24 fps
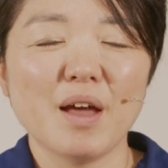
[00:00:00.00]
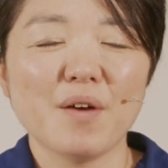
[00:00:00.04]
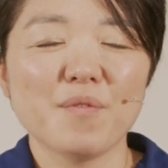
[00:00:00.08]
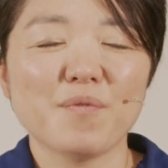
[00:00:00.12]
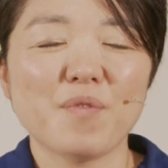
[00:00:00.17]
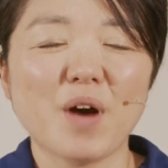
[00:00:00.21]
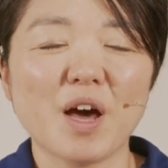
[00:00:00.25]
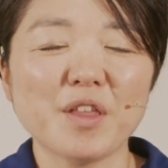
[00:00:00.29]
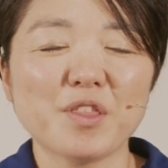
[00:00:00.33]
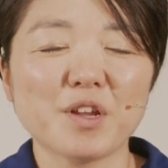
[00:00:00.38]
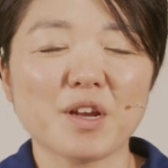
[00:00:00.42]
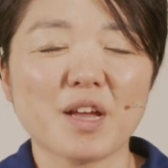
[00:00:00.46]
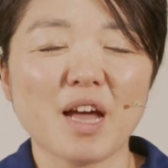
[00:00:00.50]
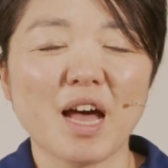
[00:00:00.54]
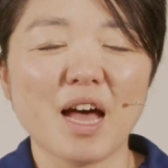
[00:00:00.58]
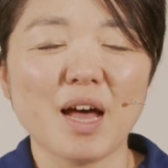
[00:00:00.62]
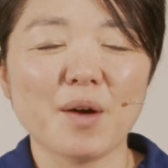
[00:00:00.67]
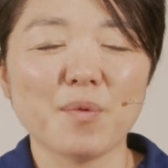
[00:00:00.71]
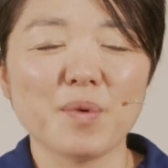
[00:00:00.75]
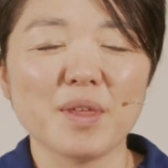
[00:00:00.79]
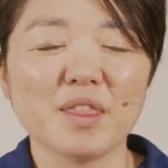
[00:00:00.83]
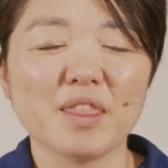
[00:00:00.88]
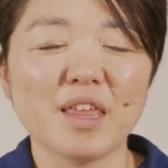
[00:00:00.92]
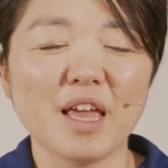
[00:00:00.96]
Father
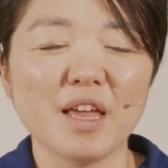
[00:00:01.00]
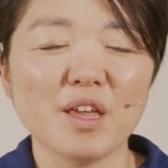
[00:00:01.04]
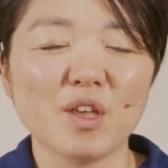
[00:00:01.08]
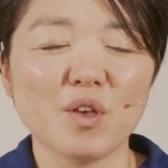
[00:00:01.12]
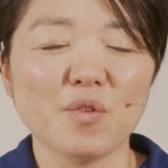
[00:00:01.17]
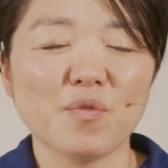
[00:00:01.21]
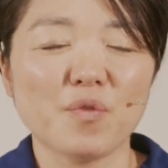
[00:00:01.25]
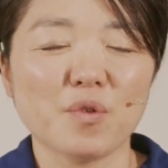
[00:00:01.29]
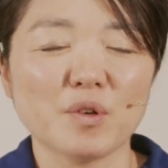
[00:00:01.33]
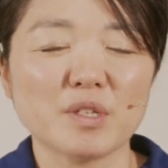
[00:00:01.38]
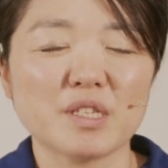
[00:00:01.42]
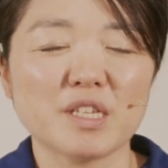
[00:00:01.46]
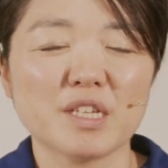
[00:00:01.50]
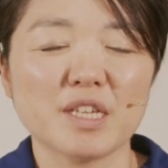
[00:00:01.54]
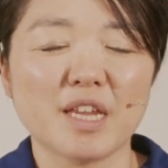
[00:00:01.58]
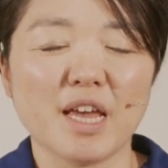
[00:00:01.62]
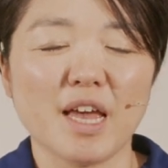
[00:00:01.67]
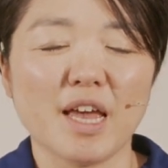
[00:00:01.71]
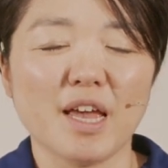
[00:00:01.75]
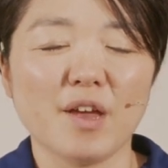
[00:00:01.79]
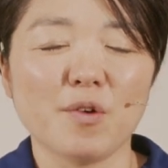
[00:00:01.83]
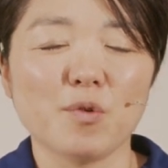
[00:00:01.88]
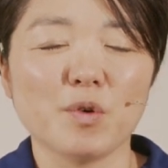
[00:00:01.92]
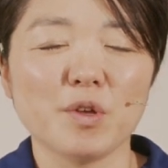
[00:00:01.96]
God, we thank you for
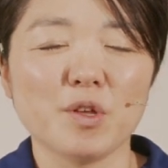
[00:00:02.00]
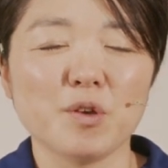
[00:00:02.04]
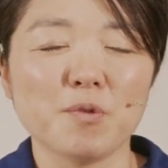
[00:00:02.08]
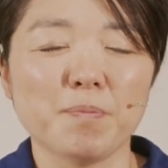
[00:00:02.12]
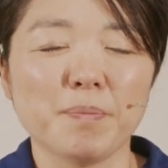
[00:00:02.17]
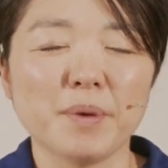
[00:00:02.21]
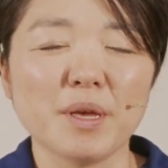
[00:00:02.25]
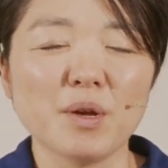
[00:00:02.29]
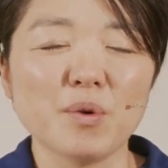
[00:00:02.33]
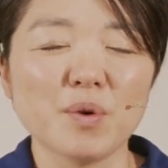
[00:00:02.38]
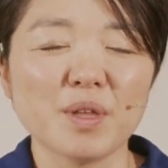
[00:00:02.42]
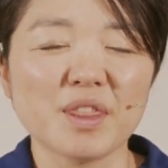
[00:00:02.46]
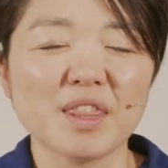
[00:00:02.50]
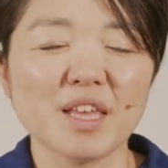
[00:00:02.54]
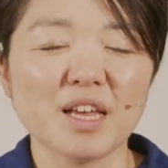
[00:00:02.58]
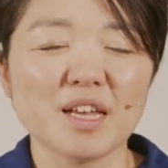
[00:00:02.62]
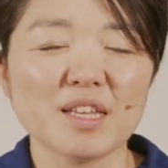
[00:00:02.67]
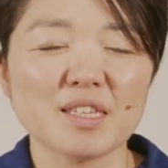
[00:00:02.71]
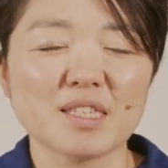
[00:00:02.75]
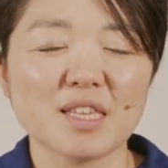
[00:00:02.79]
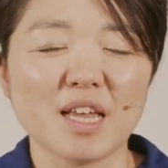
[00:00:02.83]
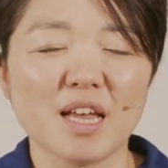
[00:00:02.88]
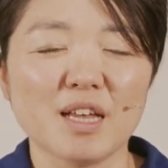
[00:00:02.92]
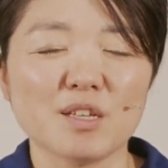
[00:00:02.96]
today. Will you be with
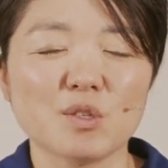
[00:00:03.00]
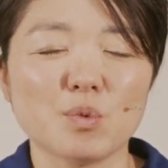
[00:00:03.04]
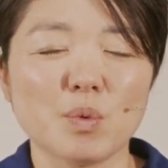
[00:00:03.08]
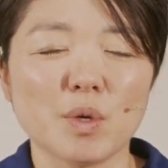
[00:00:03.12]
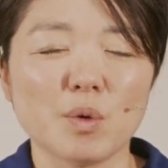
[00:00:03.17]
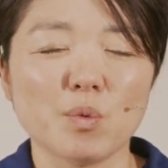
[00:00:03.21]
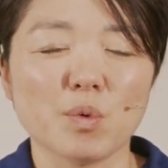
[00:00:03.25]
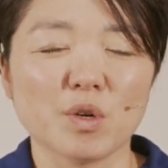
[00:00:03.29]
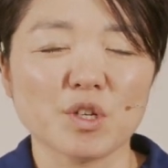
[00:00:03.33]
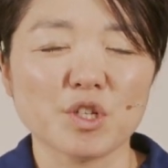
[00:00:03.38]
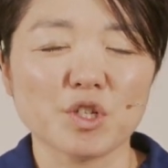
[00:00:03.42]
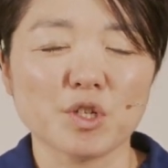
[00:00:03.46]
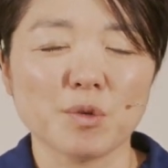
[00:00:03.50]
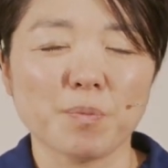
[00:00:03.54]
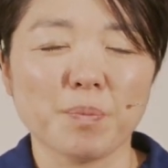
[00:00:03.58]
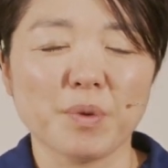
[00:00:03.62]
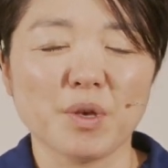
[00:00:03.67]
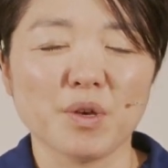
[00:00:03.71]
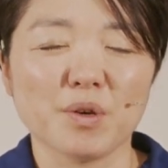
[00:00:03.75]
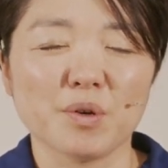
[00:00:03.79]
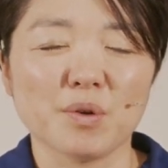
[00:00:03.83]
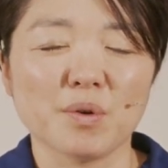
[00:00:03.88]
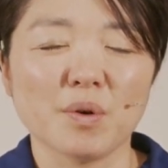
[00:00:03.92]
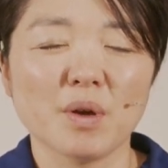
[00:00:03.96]
us as we worship
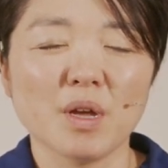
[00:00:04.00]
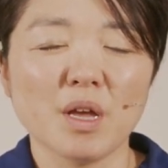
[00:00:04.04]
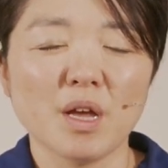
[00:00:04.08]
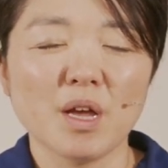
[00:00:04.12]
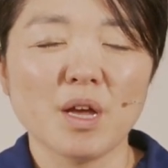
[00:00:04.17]
you?